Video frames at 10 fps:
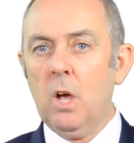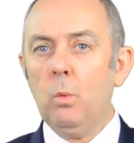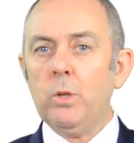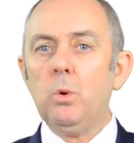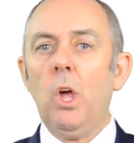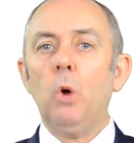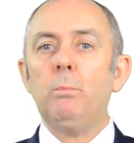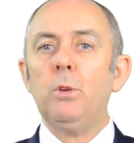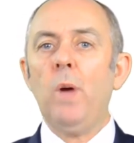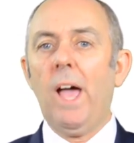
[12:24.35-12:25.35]
which will
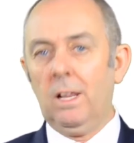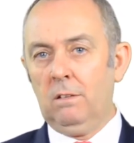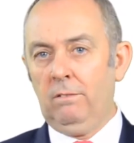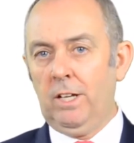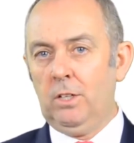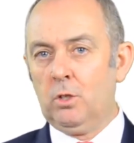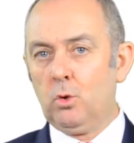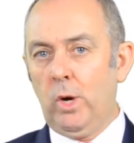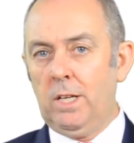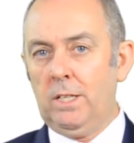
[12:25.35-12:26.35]
help you elevate your
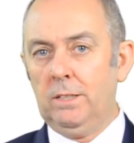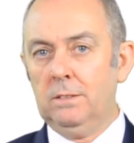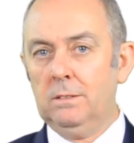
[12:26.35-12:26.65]
trading.